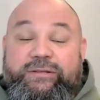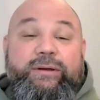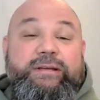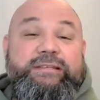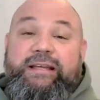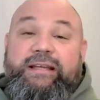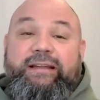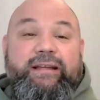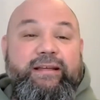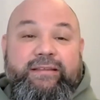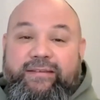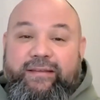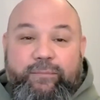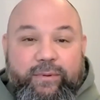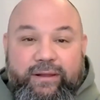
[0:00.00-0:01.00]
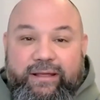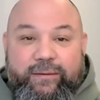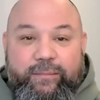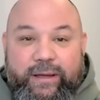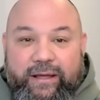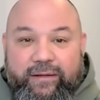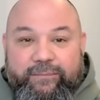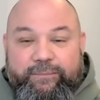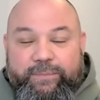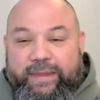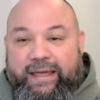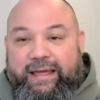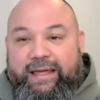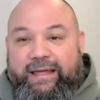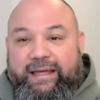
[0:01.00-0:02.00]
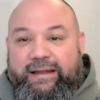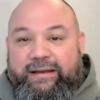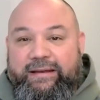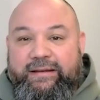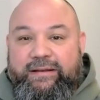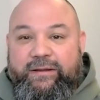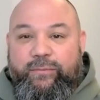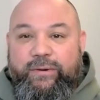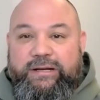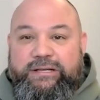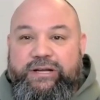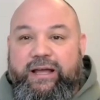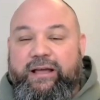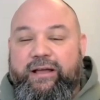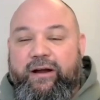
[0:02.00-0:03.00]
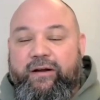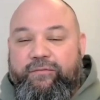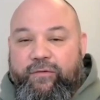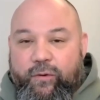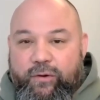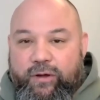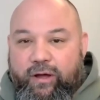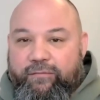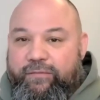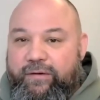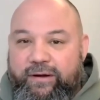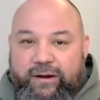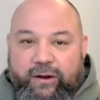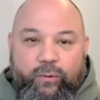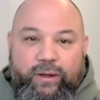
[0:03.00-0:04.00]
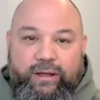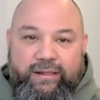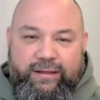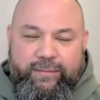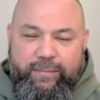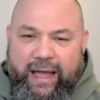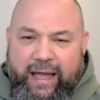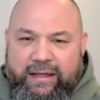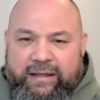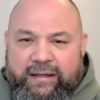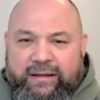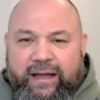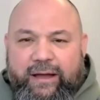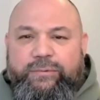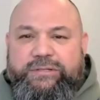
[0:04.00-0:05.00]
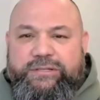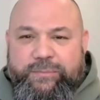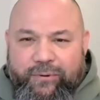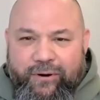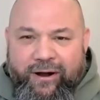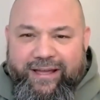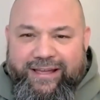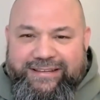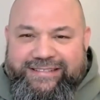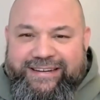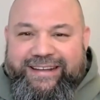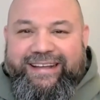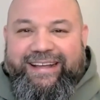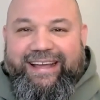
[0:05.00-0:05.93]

So I sent a simple email and to which I got a phone call very quickly back. I was surprised.